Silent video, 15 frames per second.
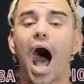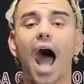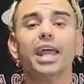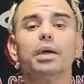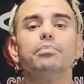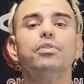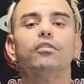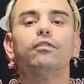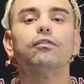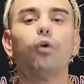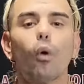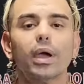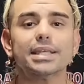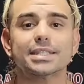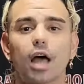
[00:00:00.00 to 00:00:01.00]
I am the
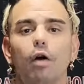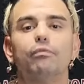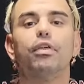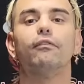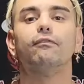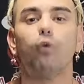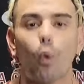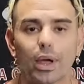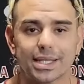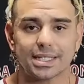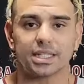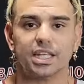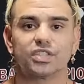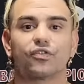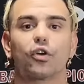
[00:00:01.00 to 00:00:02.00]
voice of the
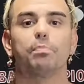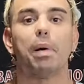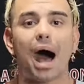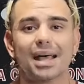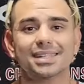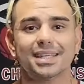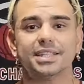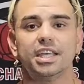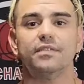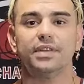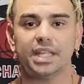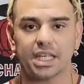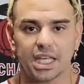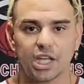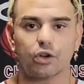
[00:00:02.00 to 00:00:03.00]
voiceless for
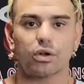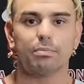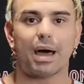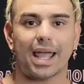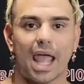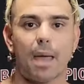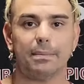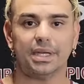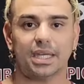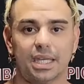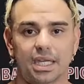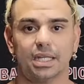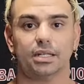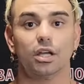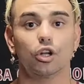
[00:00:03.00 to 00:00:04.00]
positivity here in Miami
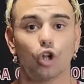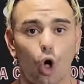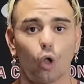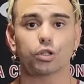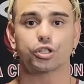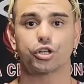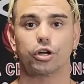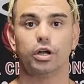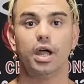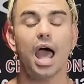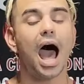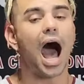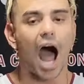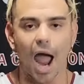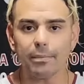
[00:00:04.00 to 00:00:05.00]
Heat culture.
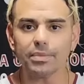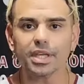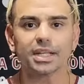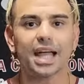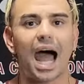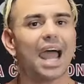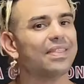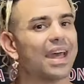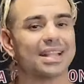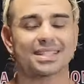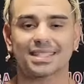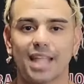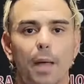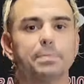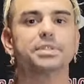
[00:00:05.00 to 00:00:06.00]
I'm the guy that
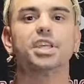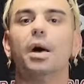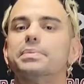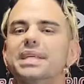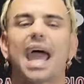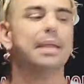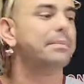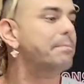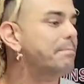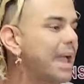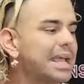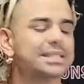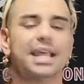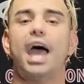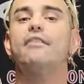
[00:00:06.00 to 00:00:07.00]
steps up and
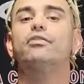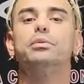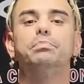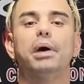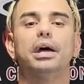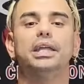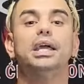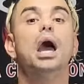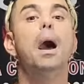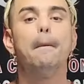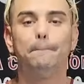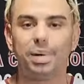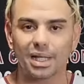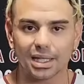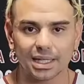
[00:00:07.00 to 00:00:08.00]
makes everybody
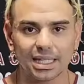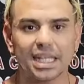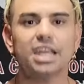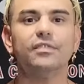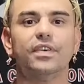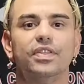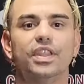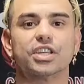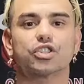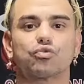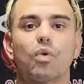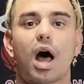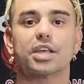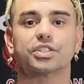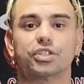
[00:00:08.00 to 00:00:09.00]
believe in
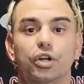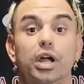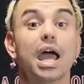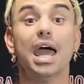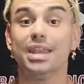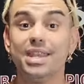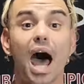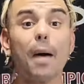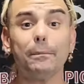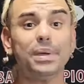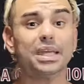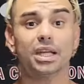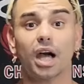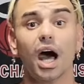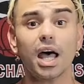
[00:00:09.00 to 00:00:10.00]
this roster. Not
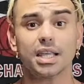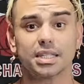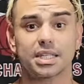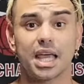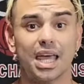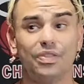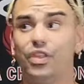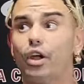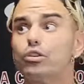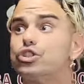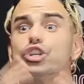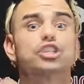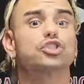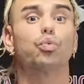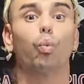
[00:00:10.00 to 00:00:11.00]
because they're
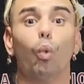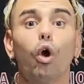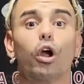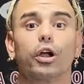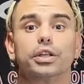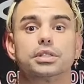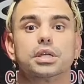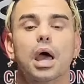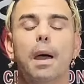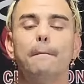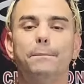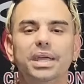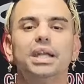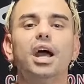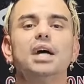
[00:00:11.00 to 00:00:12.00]
just words,
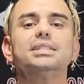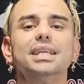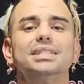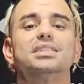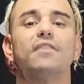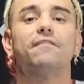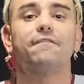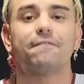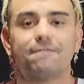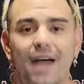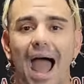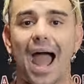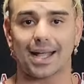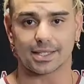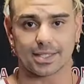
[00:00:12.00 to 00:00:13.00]
because it's a
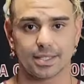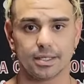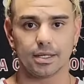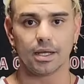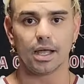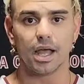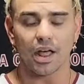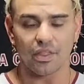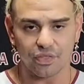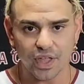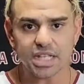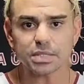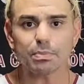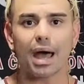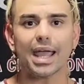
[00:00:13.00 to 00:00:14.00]
fact.
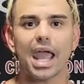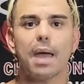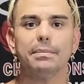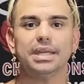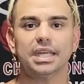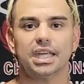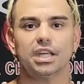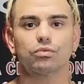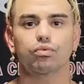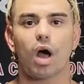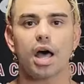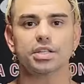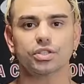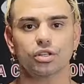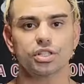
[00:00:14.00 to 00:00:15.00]
This Miami Heat
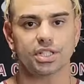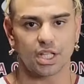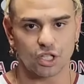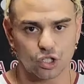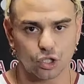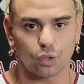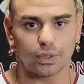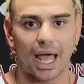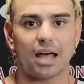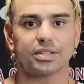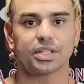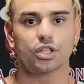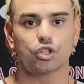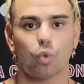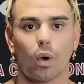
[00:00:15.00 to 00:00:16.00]
roster since
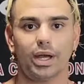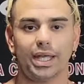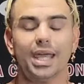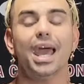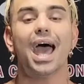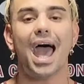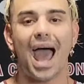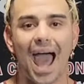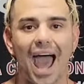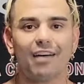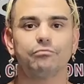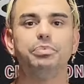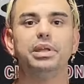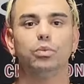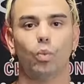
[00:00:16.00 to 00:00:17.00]
2020
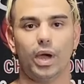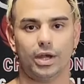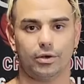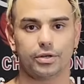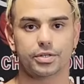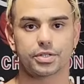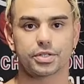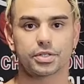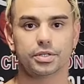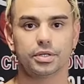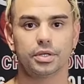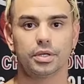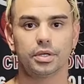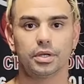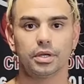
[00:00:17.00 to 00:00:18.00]
have been winners.
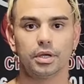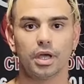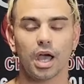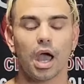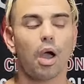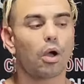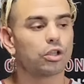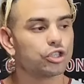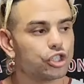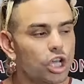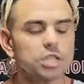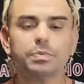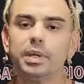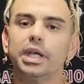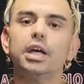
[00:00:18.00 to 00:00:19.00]

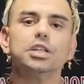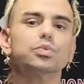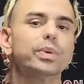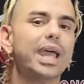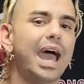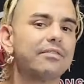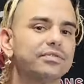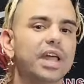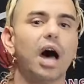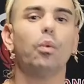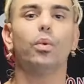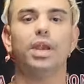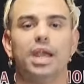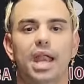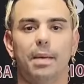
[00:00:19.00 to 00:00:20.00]
Just because we have
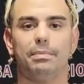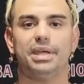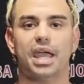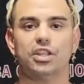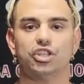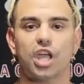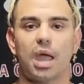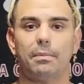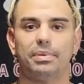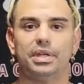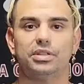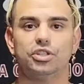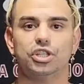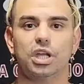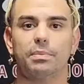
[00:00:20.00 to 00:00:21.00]
not won an NBA
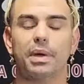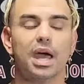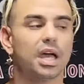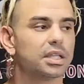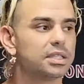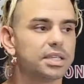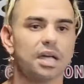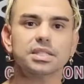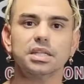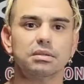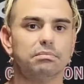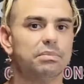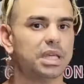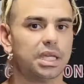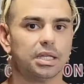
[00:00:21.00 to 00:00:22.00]
championship
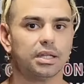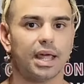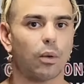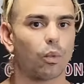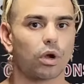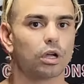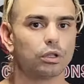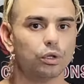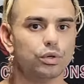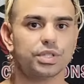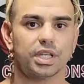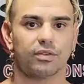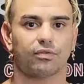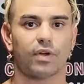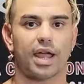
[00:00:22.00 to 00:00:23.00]
doesn't mean that we're a
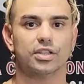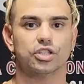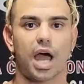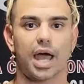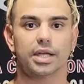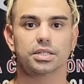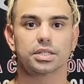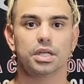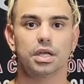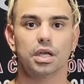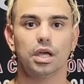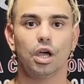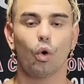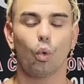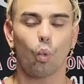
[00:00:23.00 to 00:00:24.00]
losing franchise.
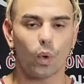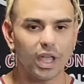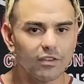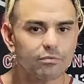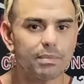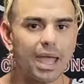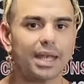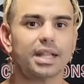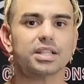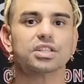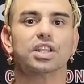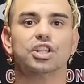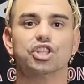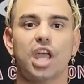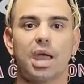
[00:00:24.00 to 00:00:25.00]
We've made it
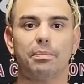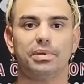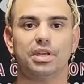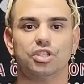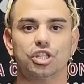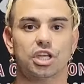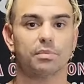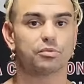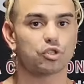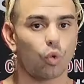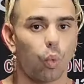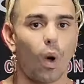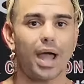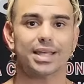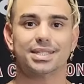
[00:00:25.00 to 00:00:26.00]
to the championship
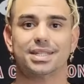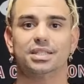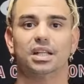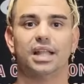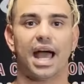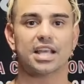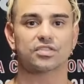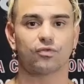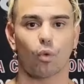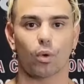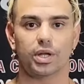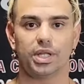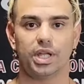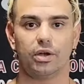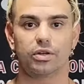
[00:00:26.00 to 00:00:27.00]
twice in the last
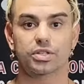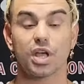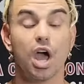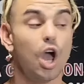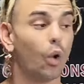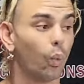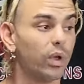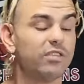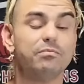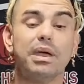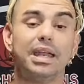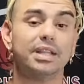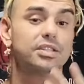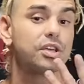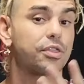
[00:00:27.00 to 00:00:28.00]
four years. We've
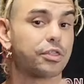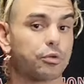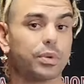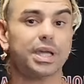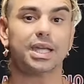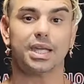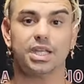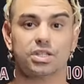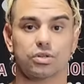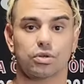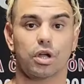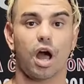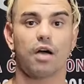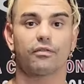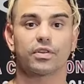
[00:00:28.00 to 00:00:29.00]
made it to three
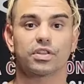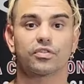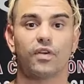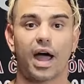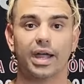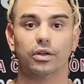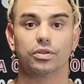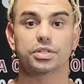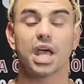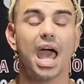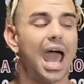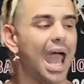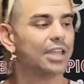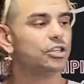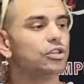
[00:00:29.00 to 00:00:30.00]
Eastern Conference finals.
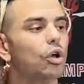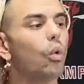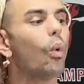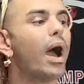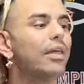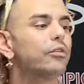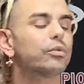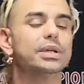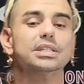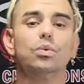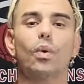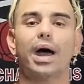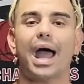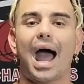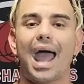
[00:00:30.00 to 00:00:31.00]
And you know why? The
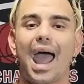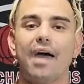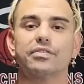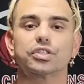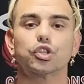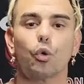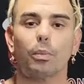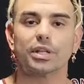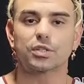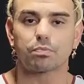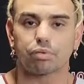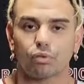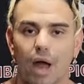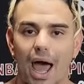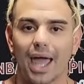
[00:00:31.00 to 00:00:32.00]
reason why I have so
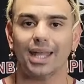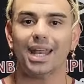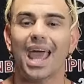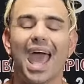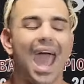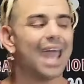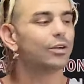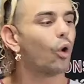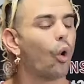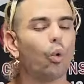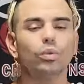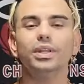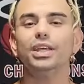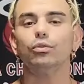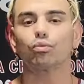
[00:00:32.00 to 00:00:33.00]
much pride and
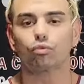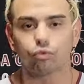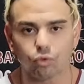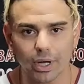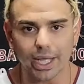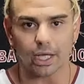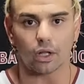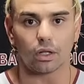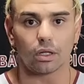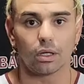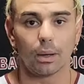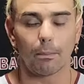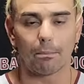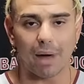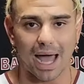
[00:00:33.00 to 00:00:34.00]
only real
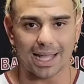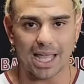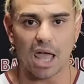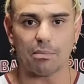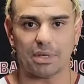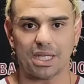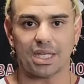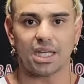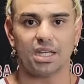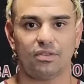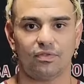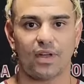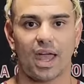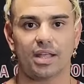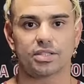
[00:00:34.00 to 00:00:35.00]
Miami
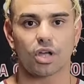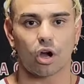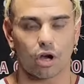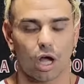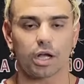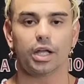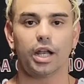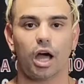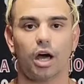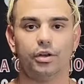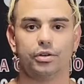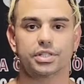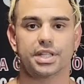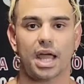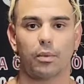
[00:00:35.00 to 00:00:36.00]
Heat fans are going to
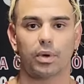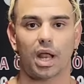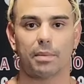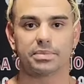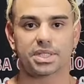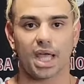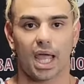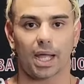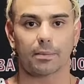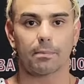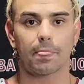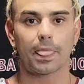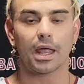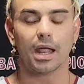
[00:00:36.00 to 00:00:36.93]
understand what I'm saying.